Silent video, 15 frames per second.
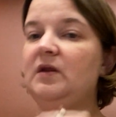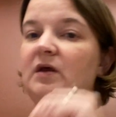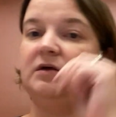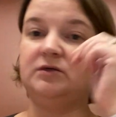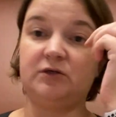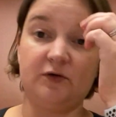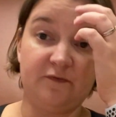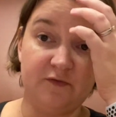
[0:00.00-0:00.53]

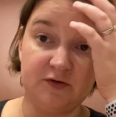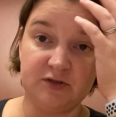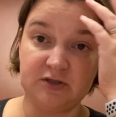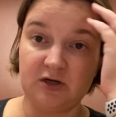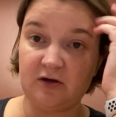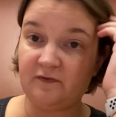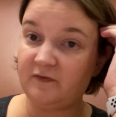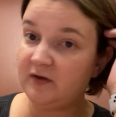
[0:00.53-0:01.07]
So first
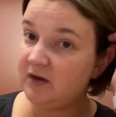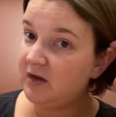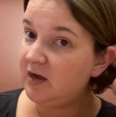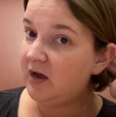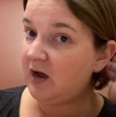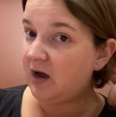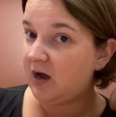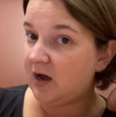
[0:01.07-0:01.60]
off,
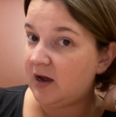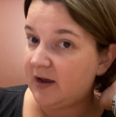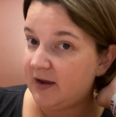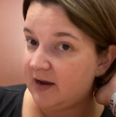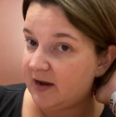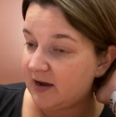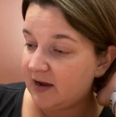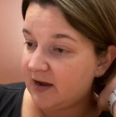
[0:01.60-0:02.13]

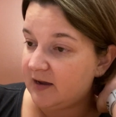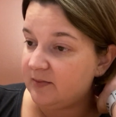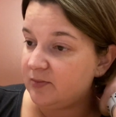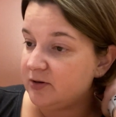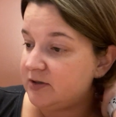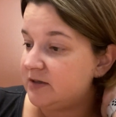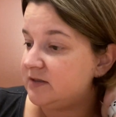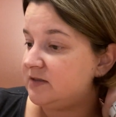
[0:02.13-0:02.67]
I had
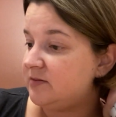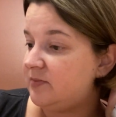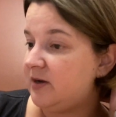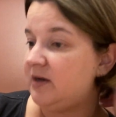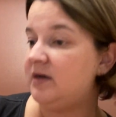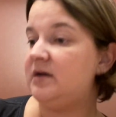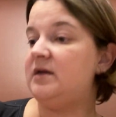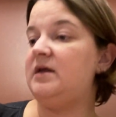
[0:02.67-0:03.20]
participated